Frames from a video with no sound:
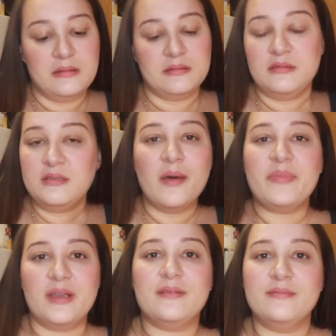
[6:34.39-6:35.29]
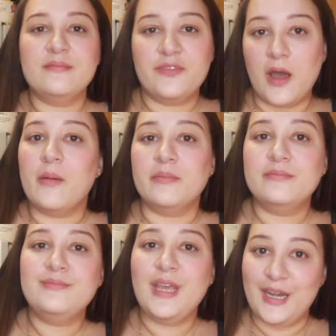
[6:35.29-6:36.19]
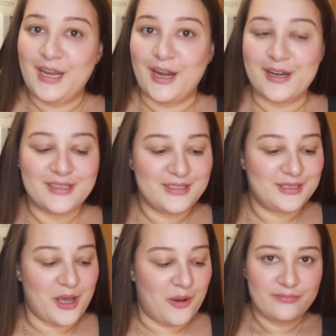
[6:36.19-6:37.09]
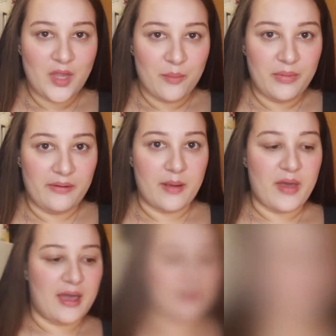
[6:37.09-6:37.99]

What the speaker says: something from in here. So be right back.